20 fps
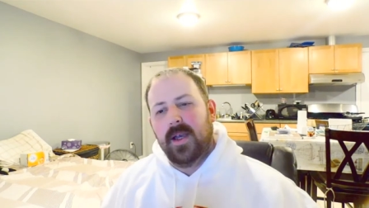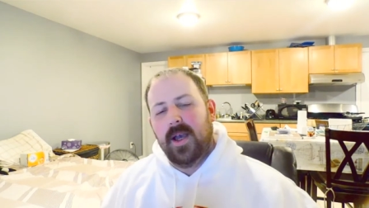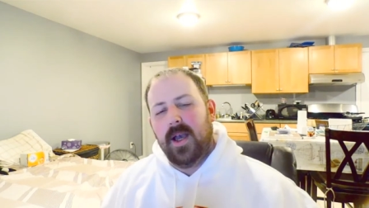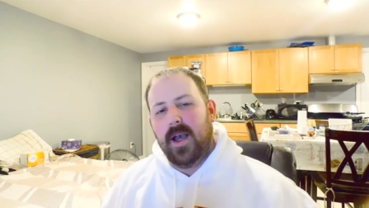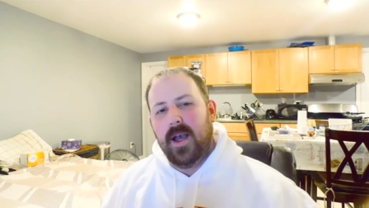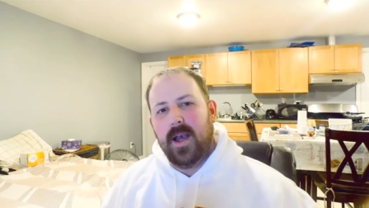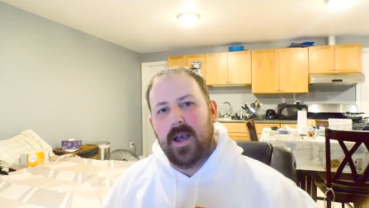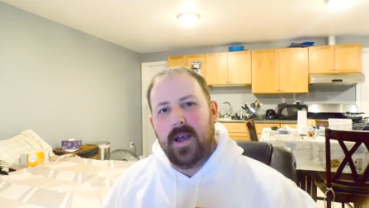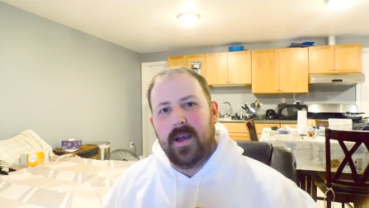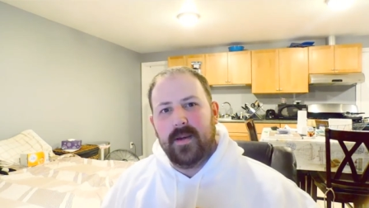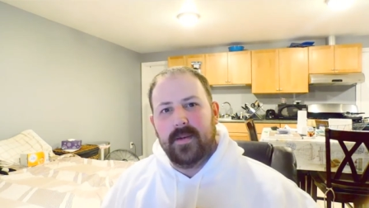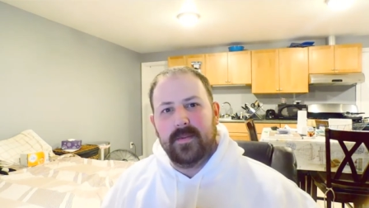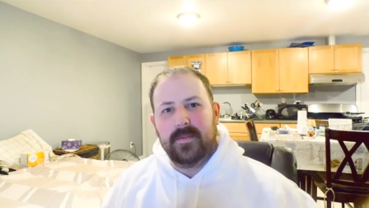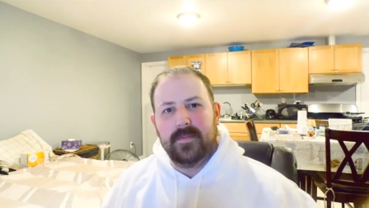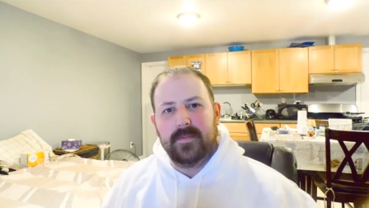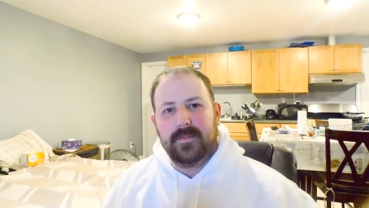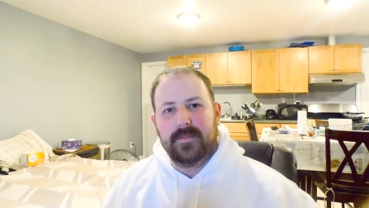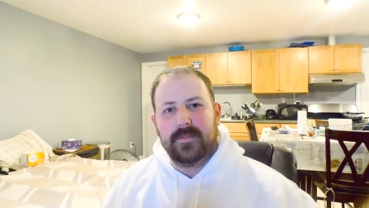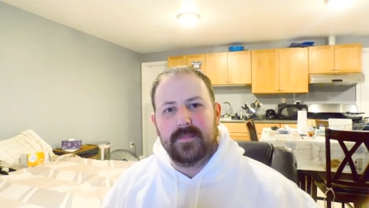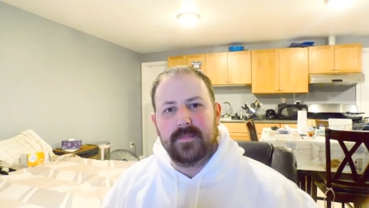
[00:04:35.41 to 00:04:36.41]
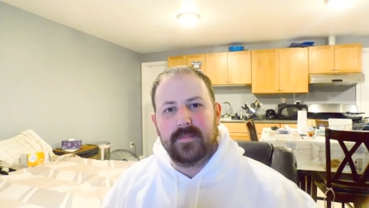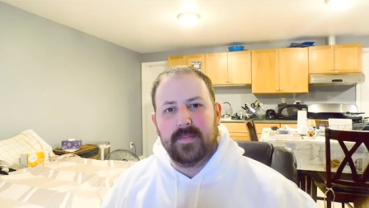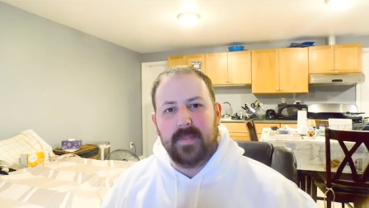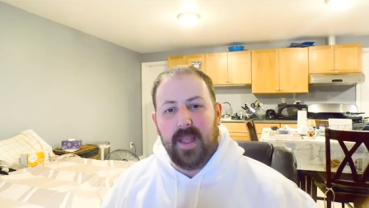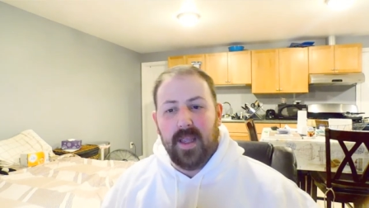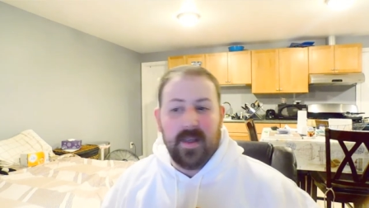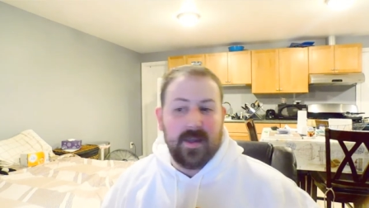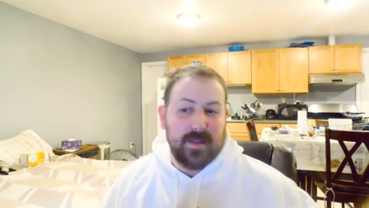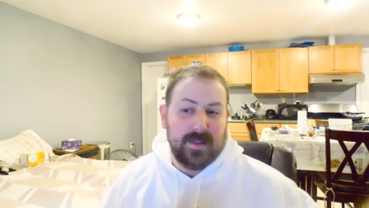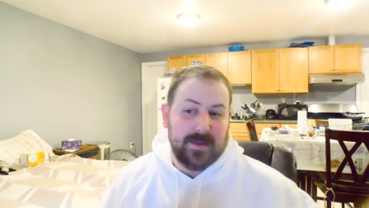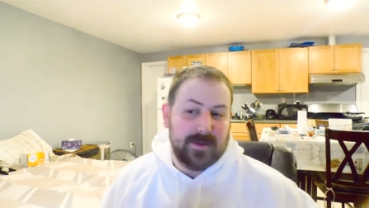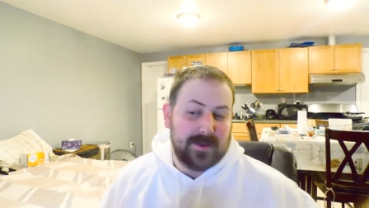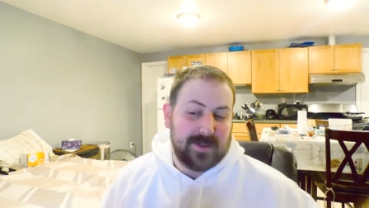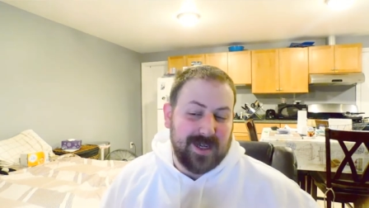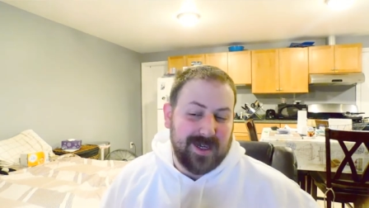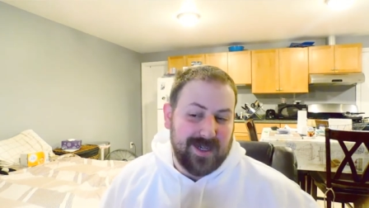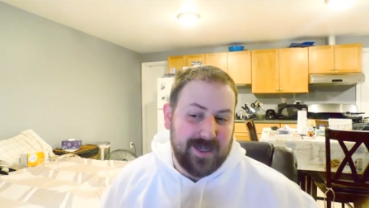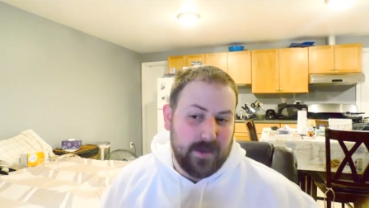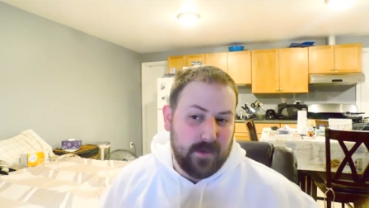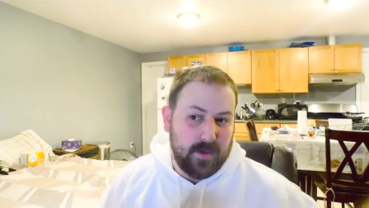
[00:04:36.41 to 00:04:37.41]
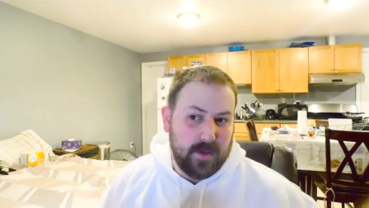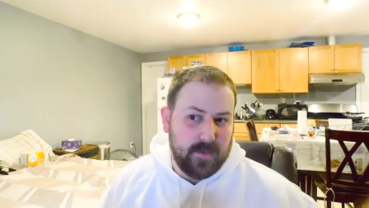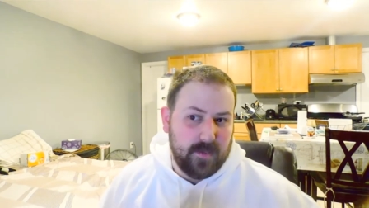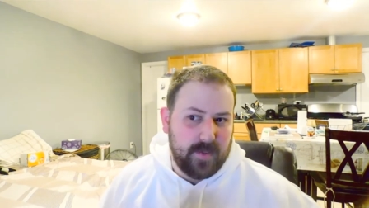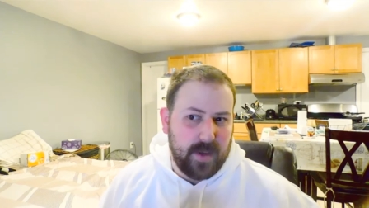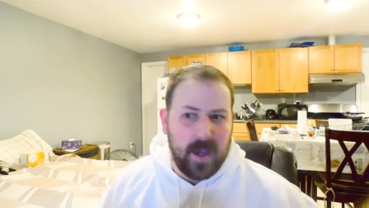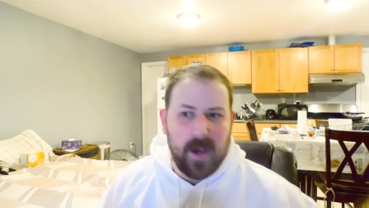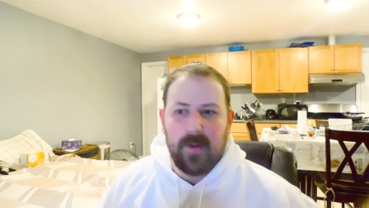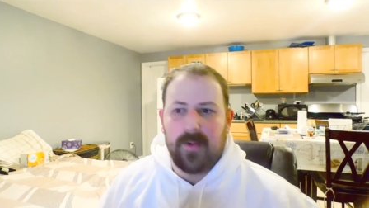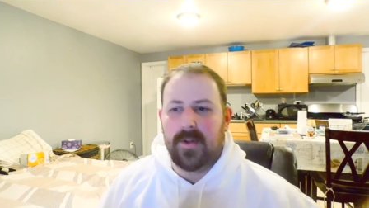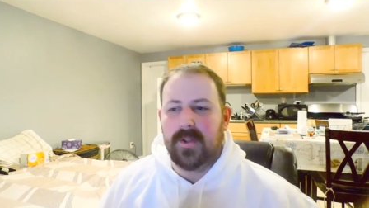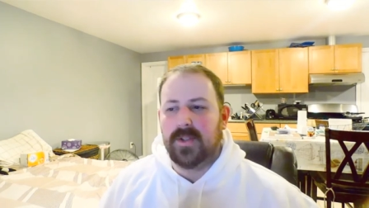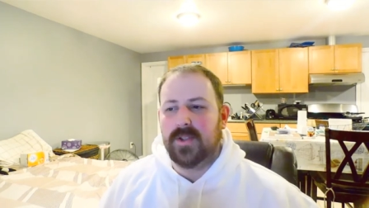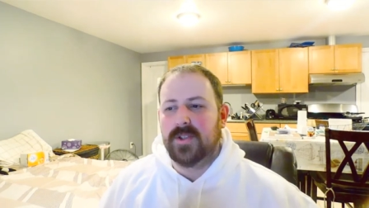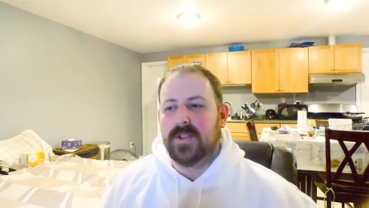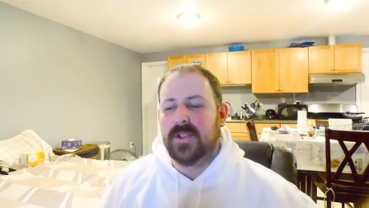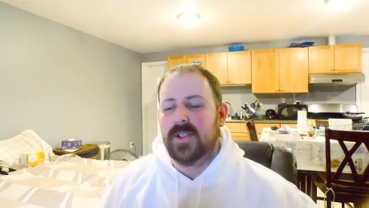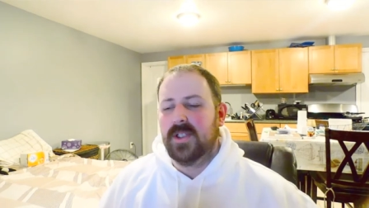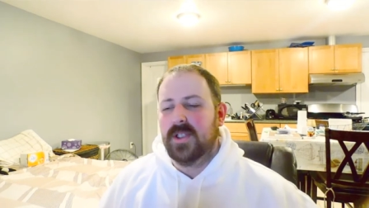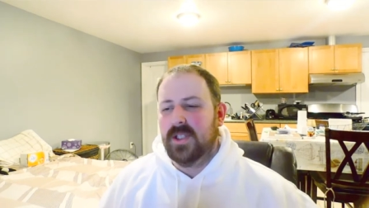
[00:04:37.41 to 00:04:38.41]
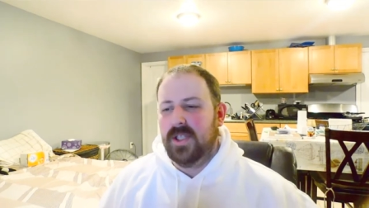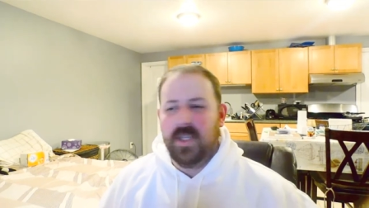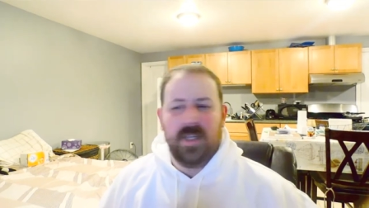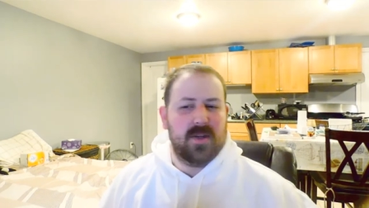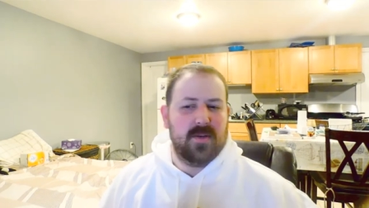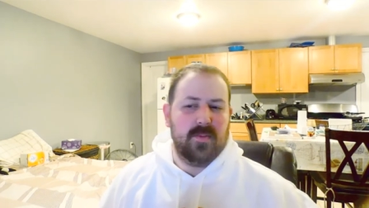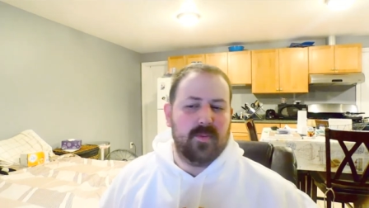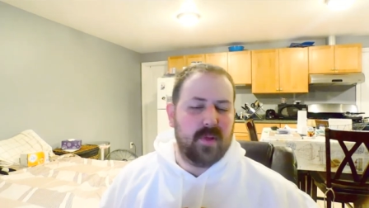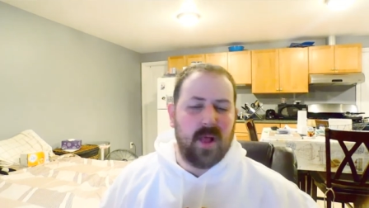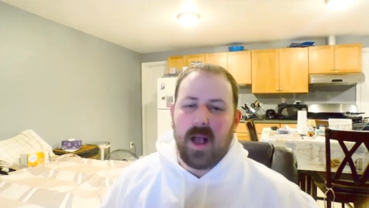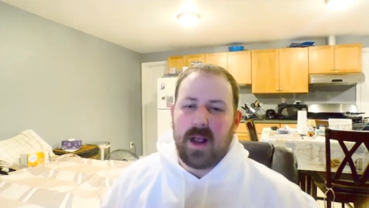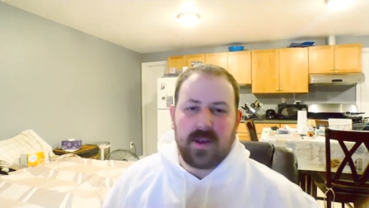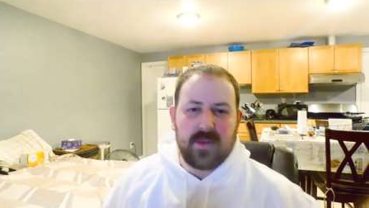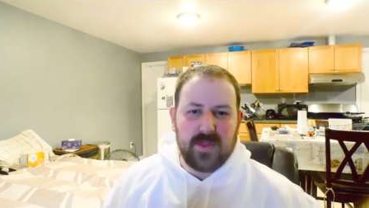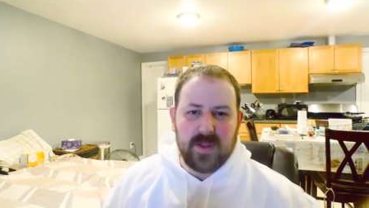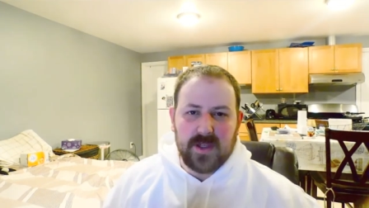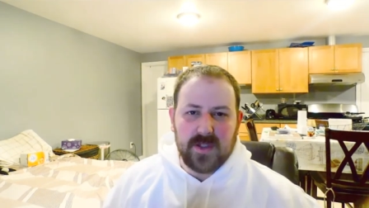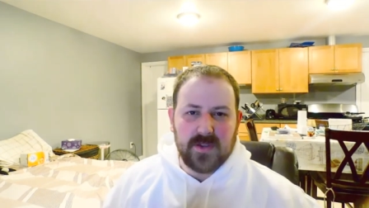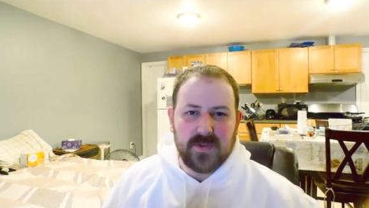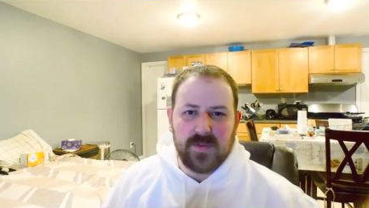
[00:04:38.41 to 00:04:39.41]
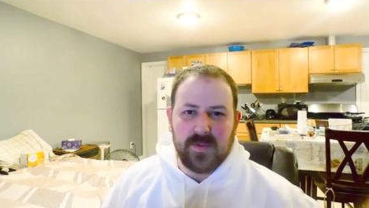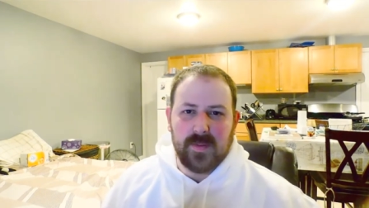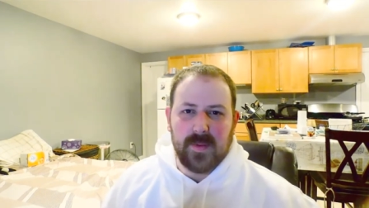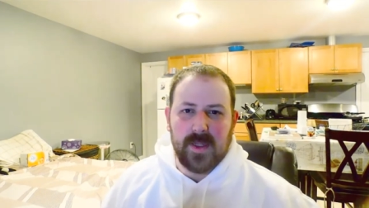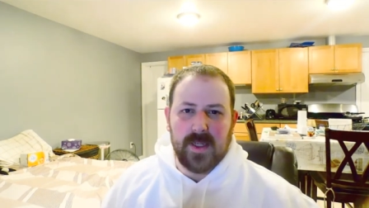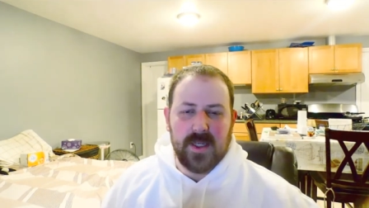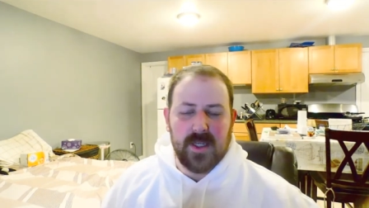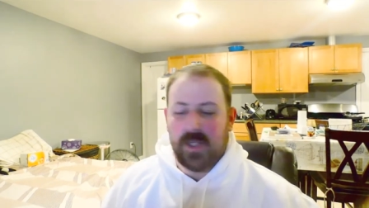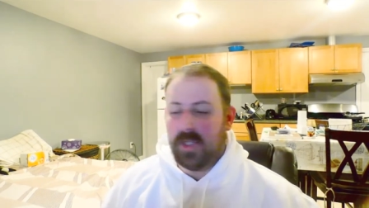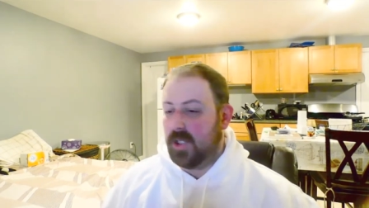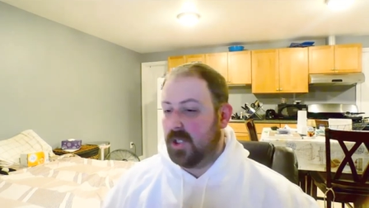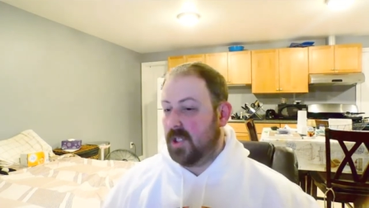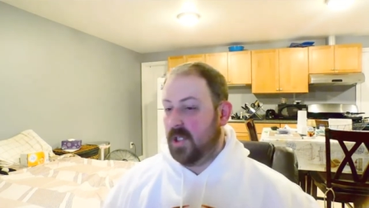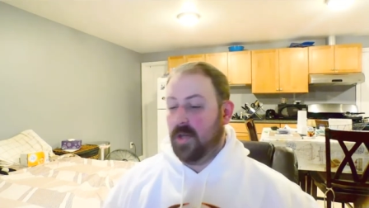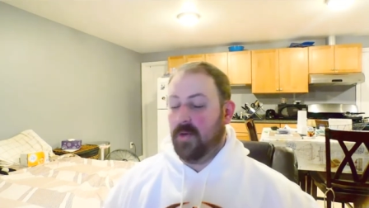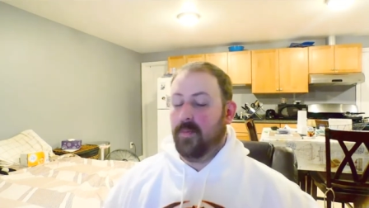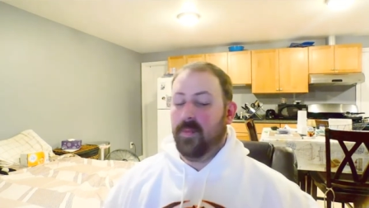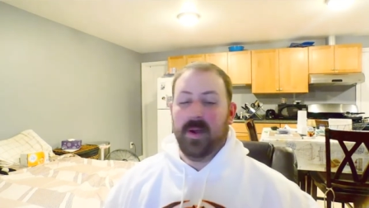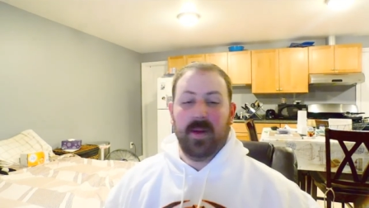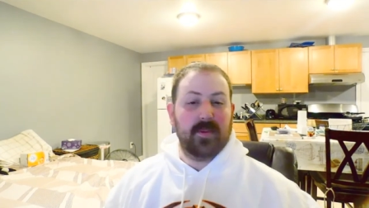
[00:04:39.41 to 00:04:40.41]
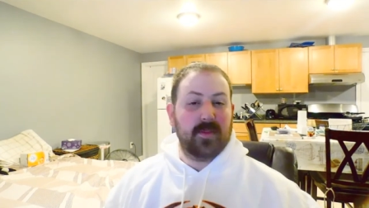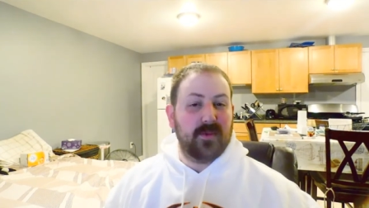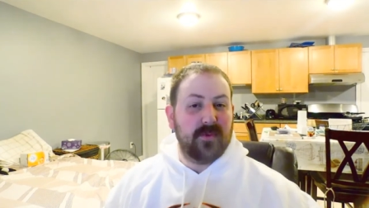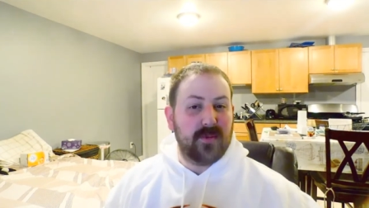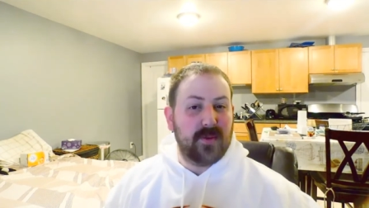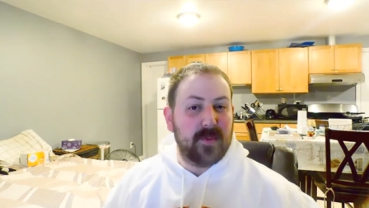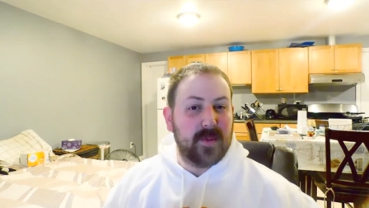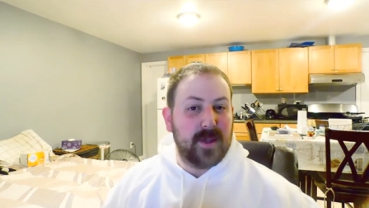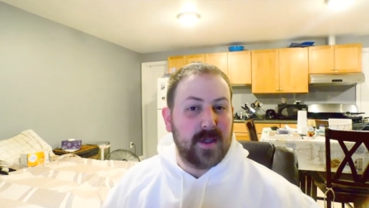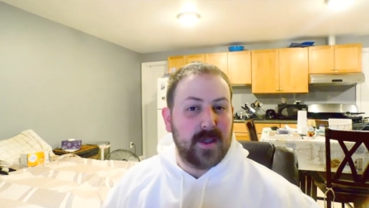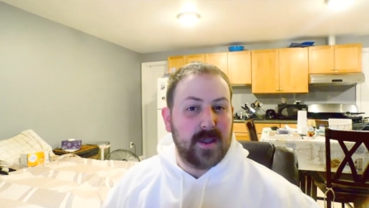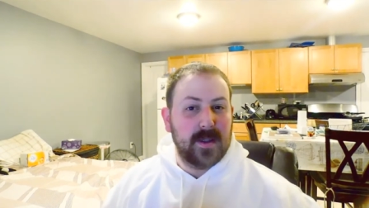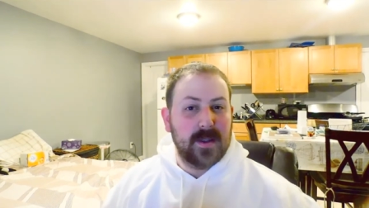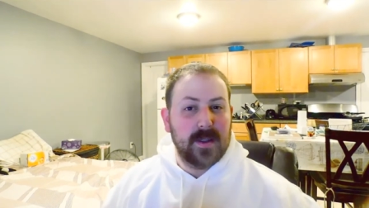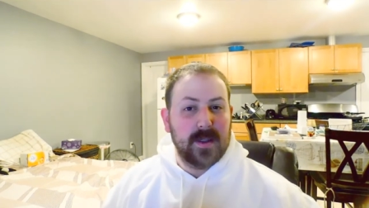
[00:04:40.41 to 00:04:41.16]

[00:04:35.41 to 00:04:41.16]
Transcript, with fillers: Yeah, he's got healing powers. He can block things for me. He can kill people for me.